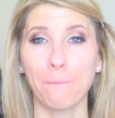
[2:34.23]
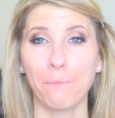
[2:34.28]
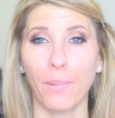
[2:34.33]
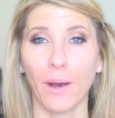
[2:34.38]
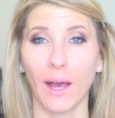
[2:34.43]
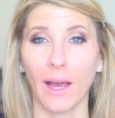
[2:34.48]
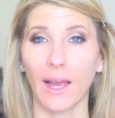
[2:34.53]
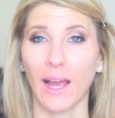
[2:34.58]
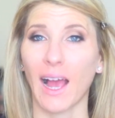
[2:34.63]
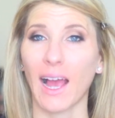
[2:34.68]

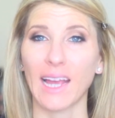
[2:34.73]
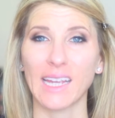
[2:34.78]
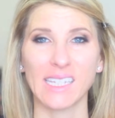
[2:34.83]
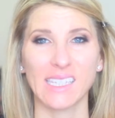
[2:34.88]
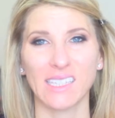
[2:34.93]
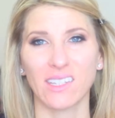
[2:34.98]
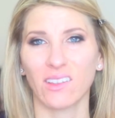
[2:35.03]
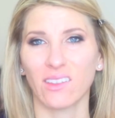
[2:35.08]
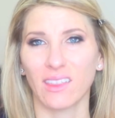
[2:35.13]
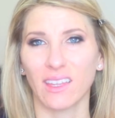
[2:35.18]
but I
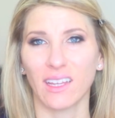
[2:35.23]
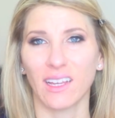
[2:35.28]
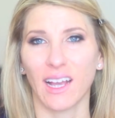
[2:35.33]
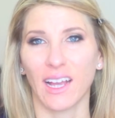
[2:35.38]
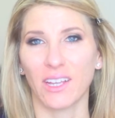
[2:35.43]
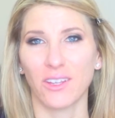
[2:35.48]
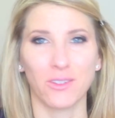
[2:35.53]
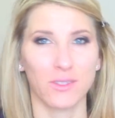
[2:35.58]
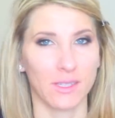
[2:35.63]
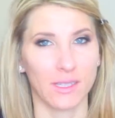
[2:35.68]
still think
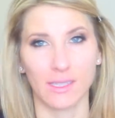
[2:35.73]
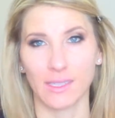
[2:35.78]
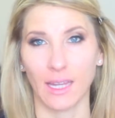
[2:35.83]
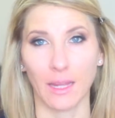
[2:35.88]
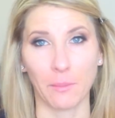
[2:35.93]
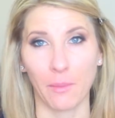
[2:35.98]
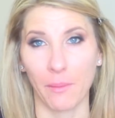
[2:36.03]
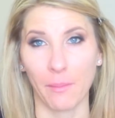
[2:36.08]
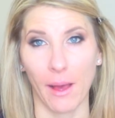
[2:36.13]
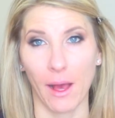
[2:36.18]
I use the
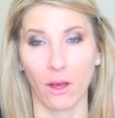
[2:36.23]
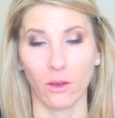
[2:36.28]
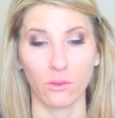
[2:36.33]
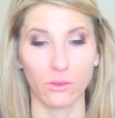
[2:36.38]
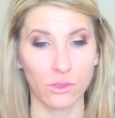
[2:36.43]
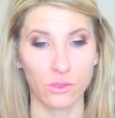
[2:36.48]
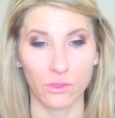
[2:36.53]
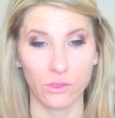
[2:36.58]
same amount.